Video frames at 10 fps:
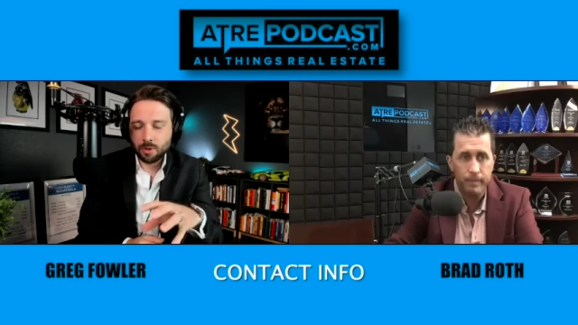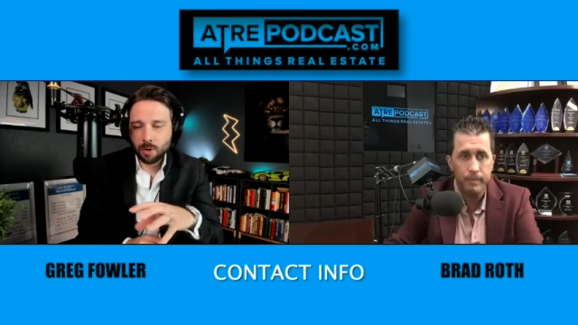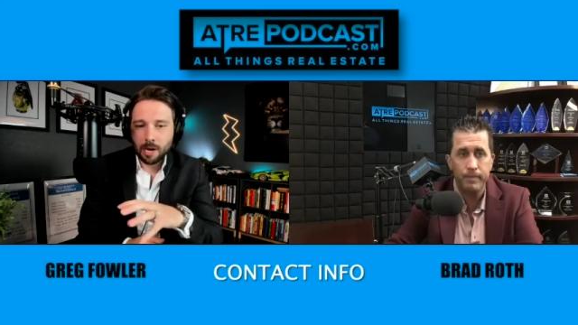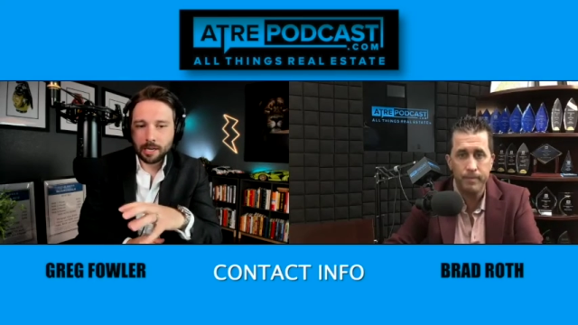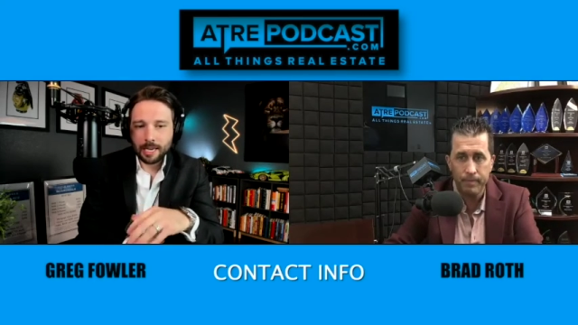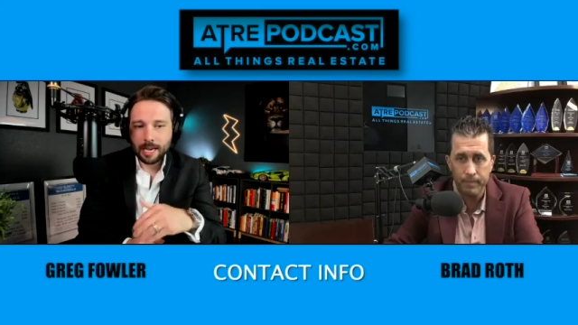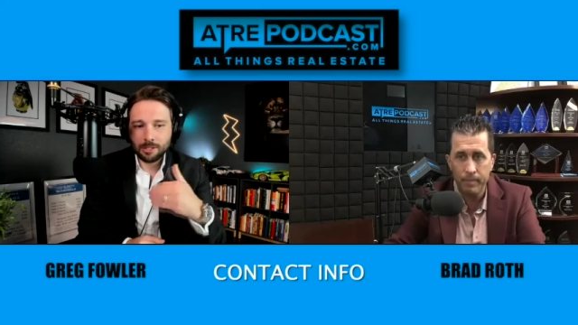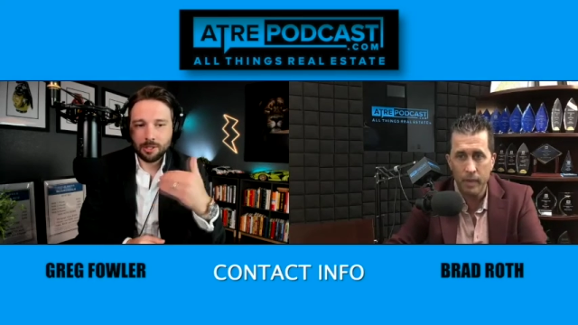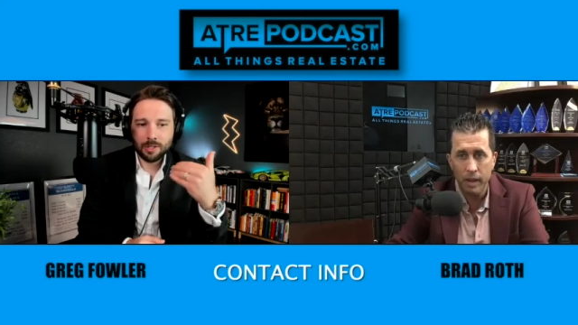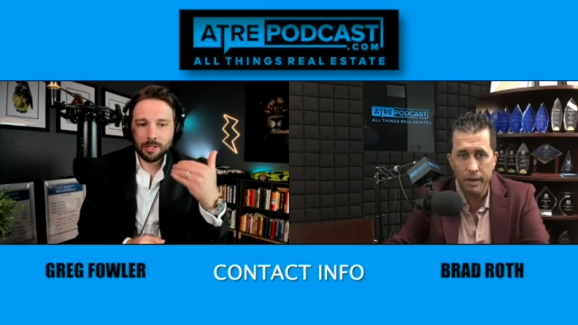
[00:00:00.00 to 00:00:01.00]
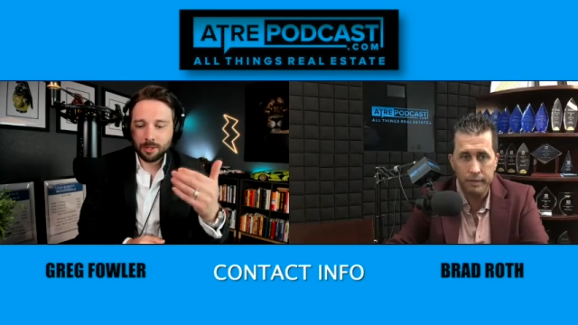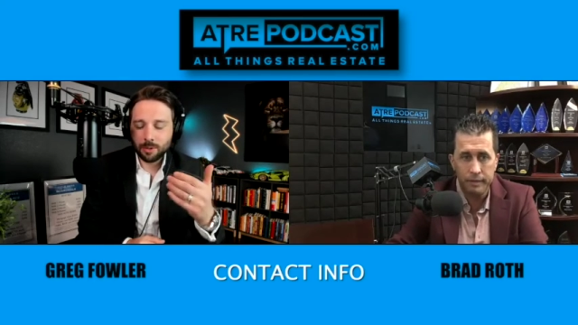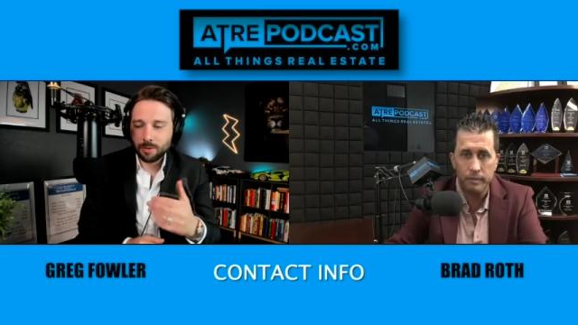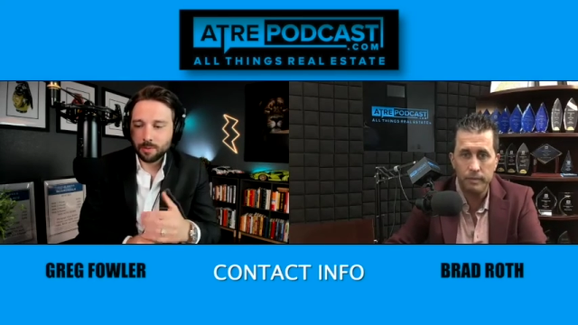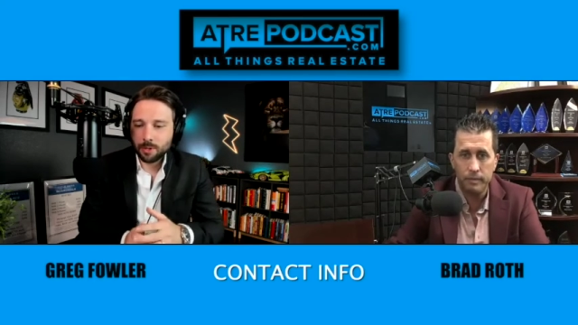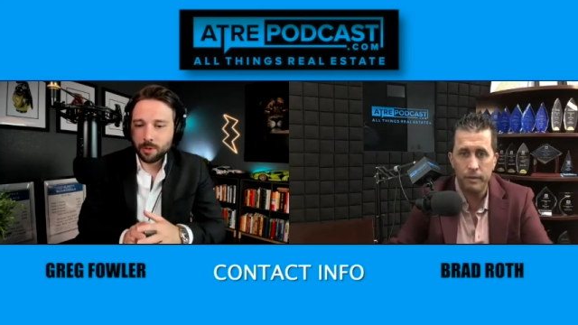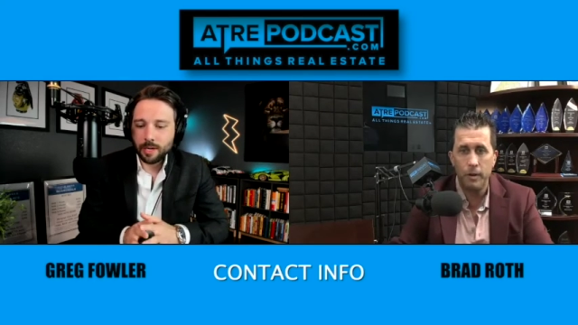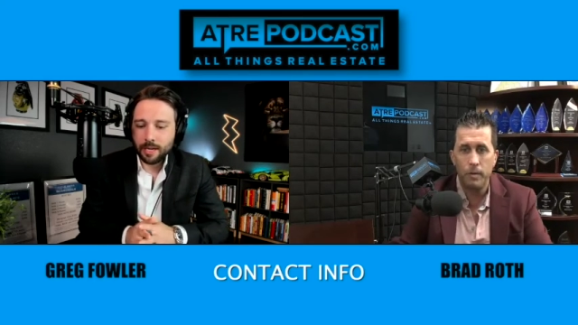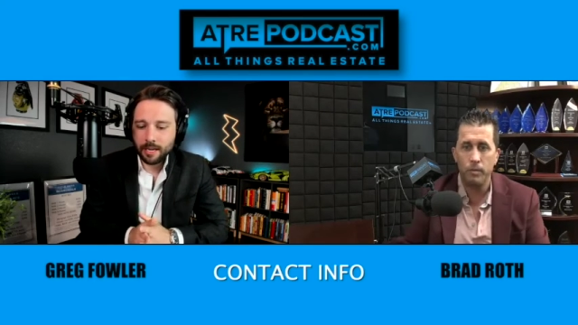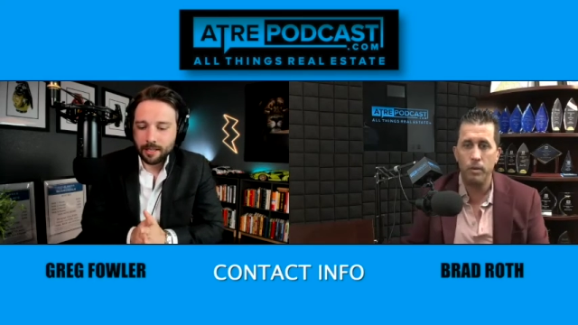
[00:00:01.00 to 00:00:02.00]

Speaker 1: a podcaster that's going through it,